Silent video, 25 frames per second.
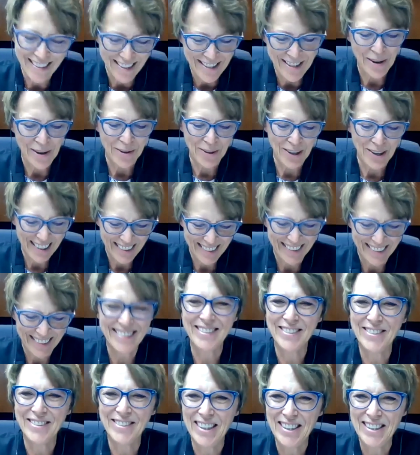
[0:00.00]
So
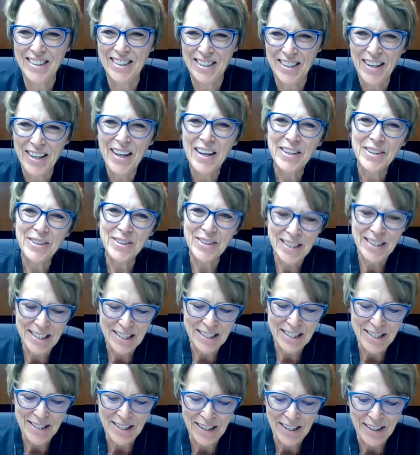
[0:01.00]
good
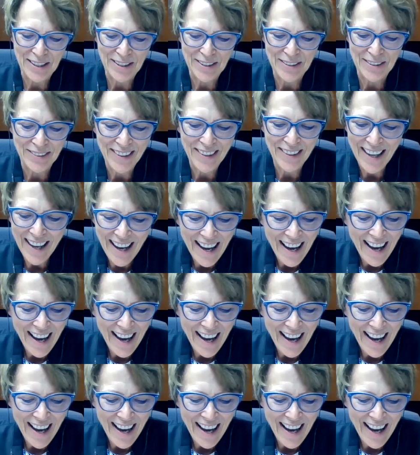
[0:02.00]
to see you.